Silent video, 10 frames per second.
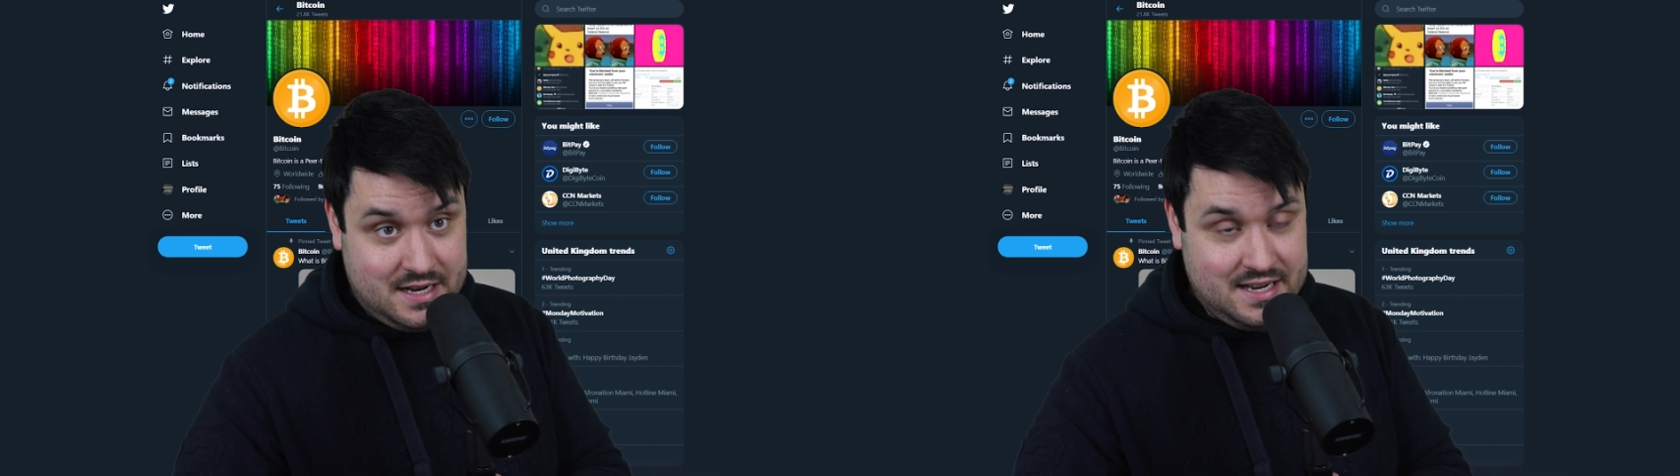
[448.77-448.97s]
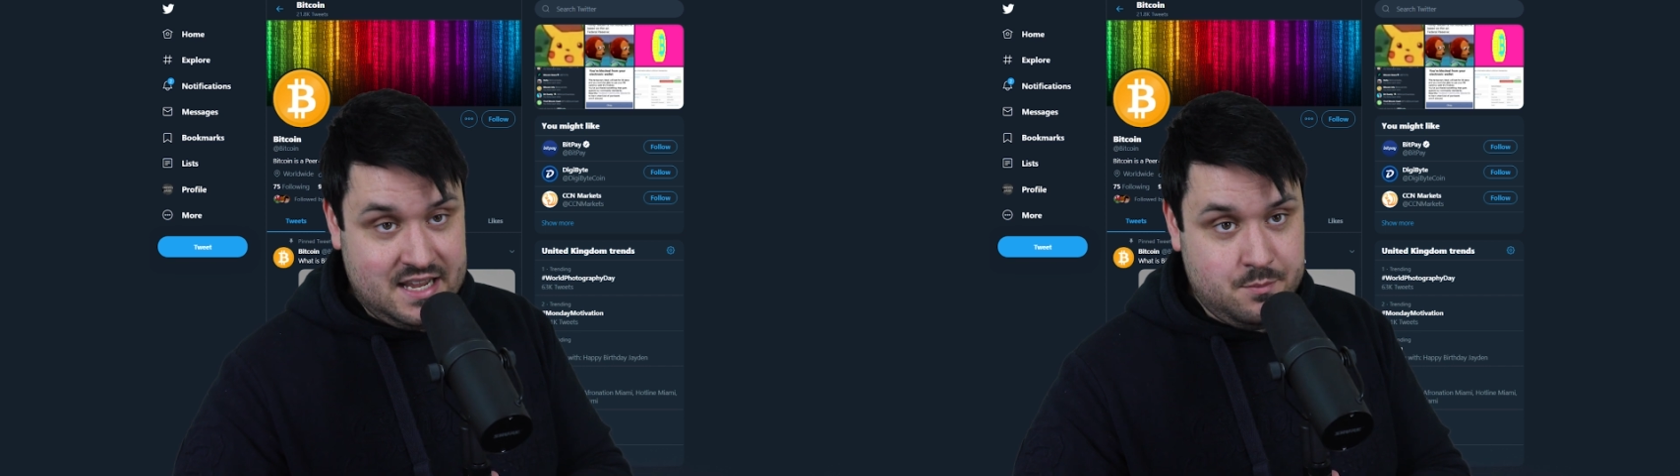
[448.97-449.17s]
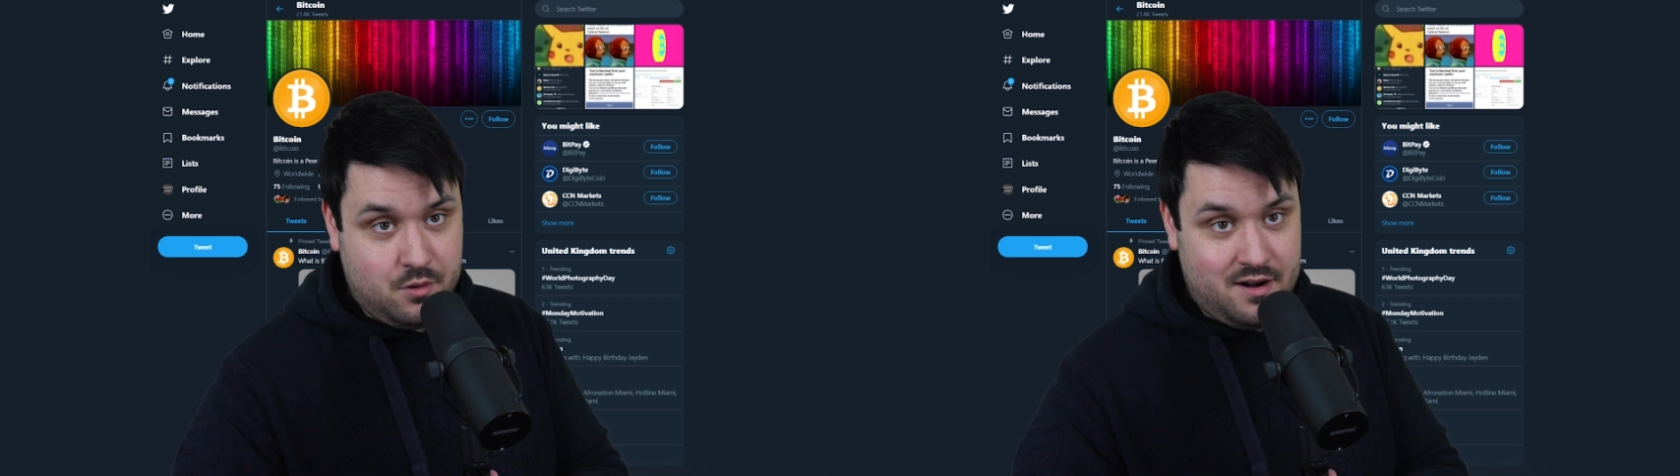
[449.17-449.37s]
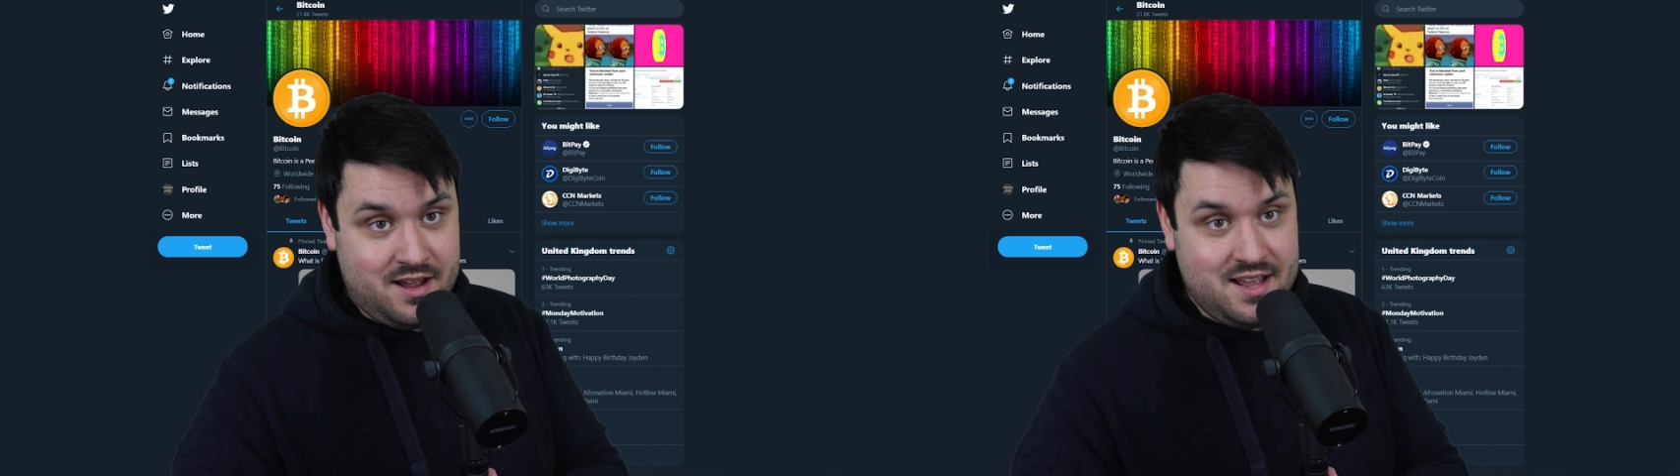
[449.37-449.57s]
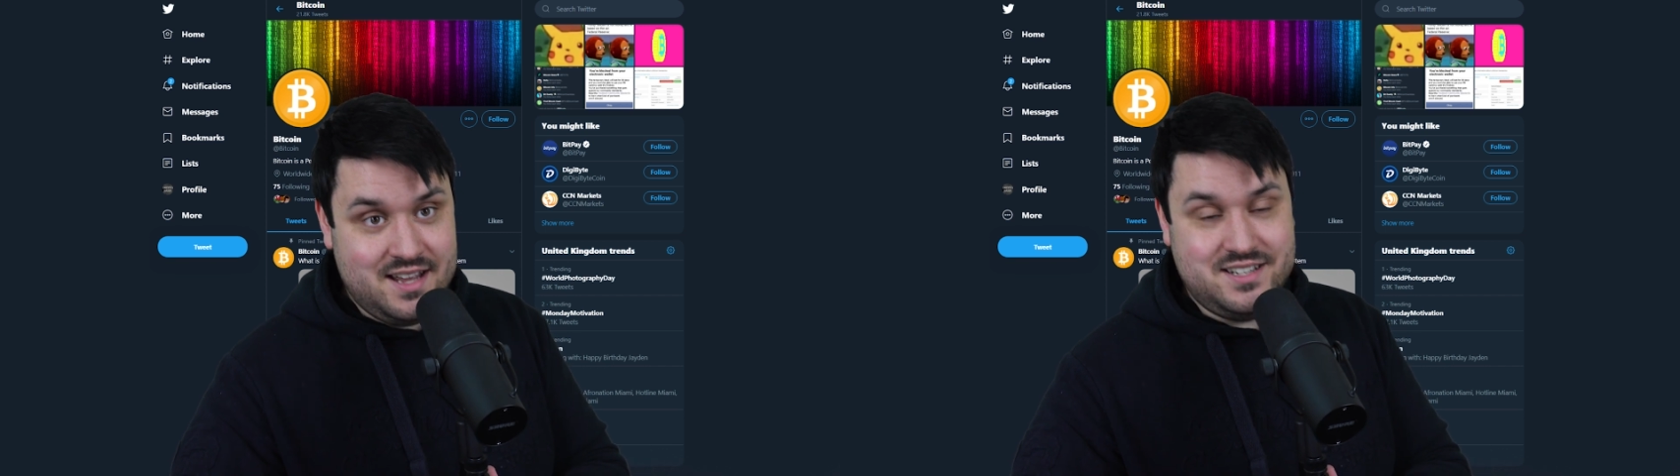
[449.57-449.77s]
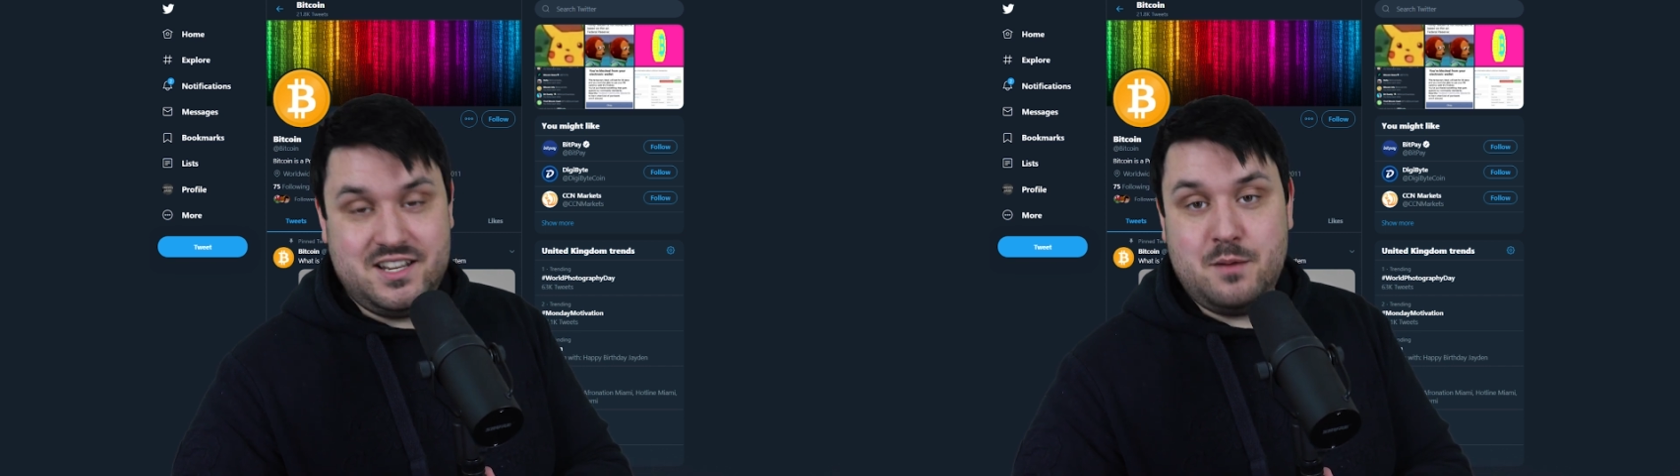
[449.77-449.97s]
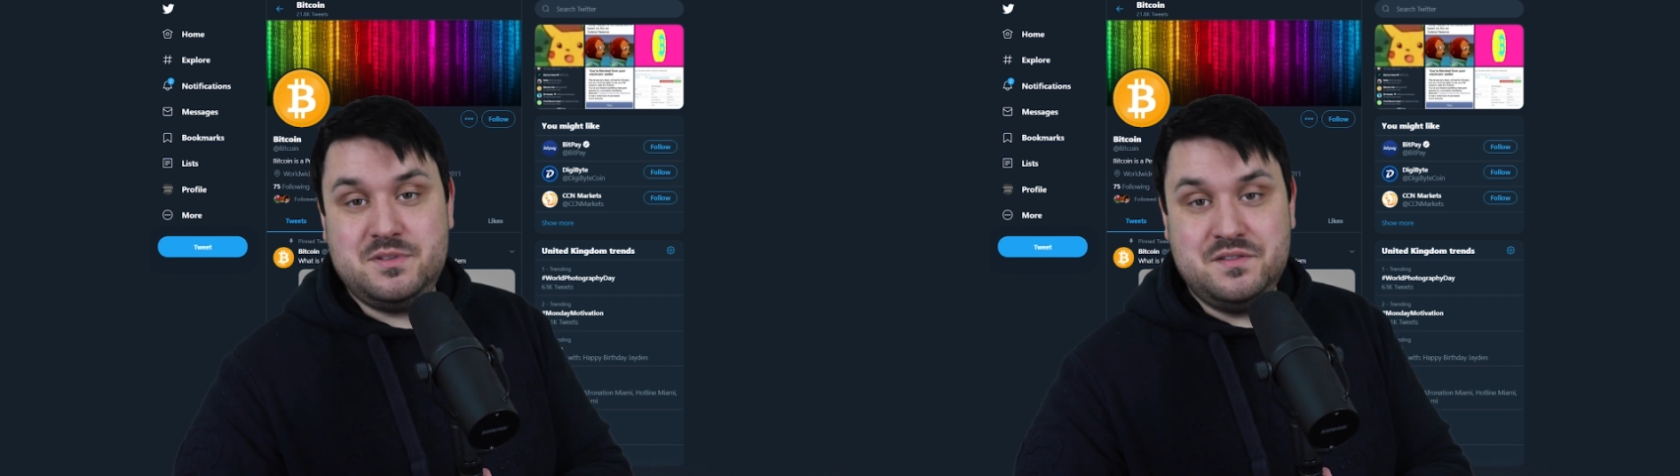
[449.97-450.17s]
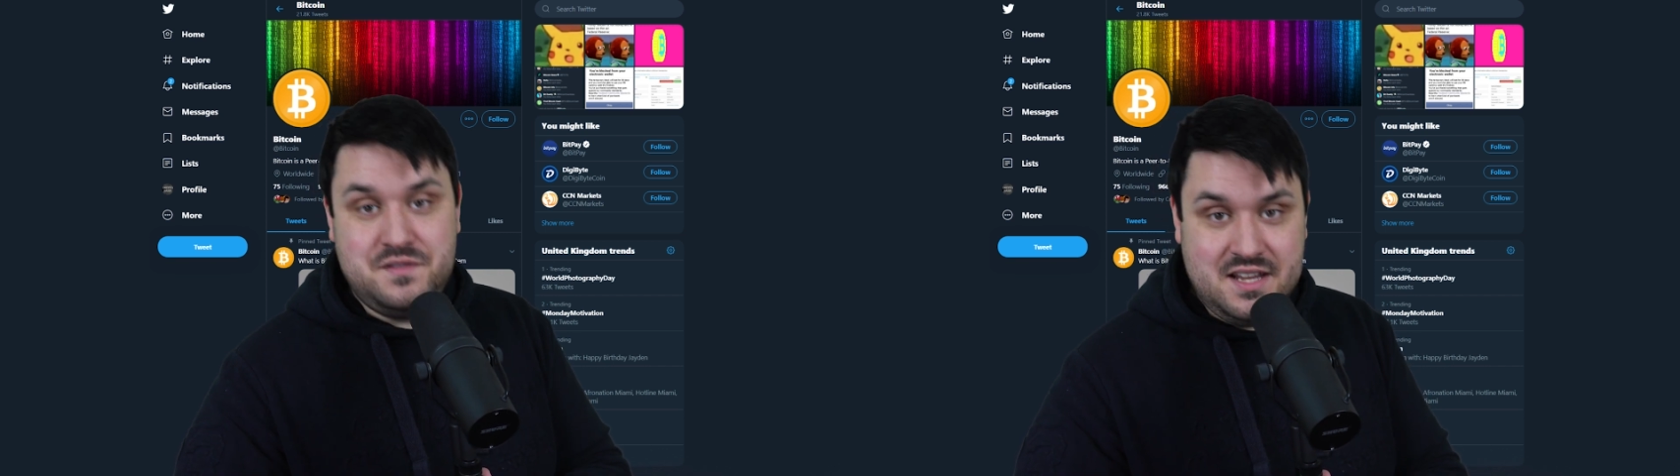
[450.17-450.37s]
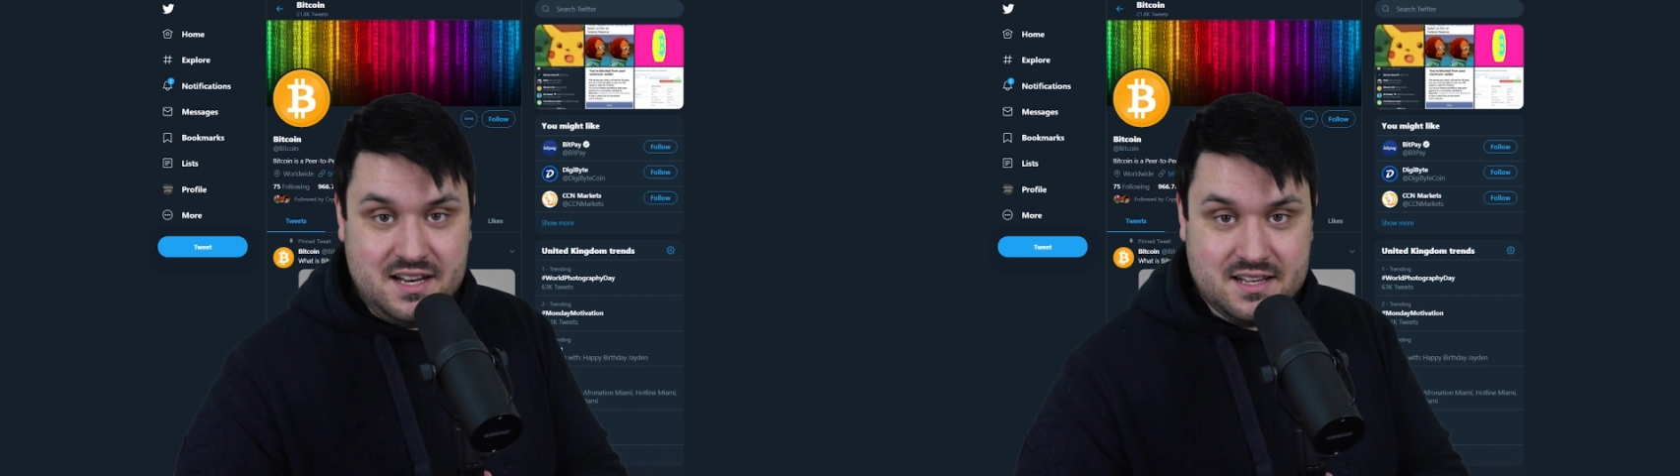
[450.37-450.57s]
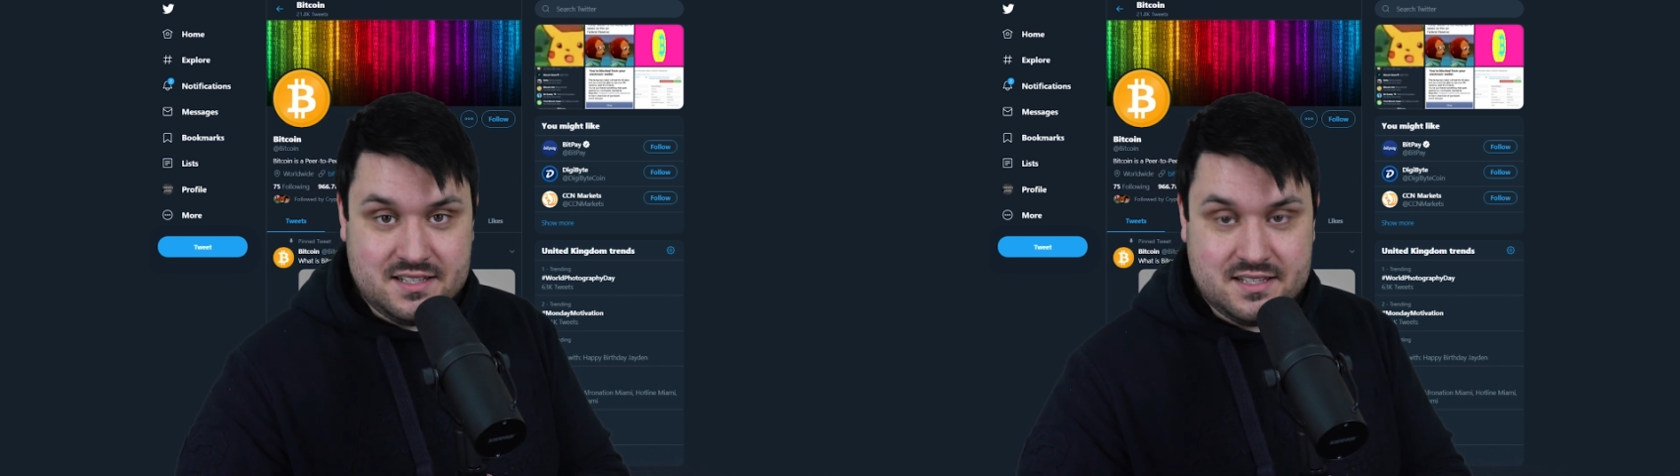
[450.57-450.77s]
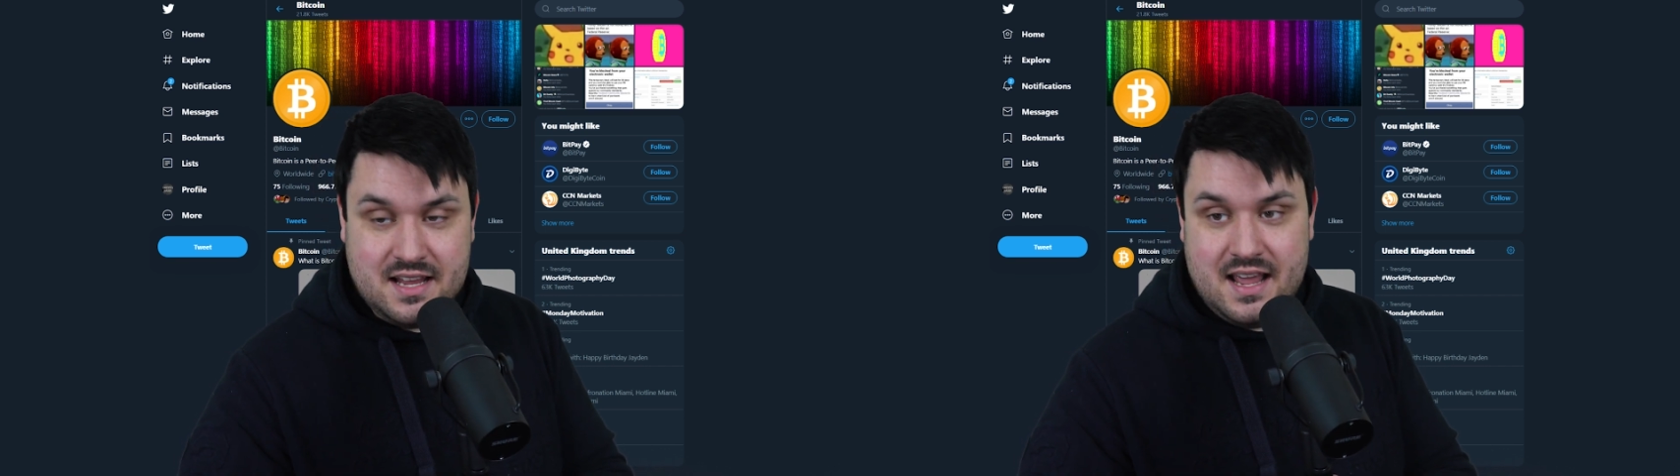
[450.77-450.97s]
Libra dubbed Venus,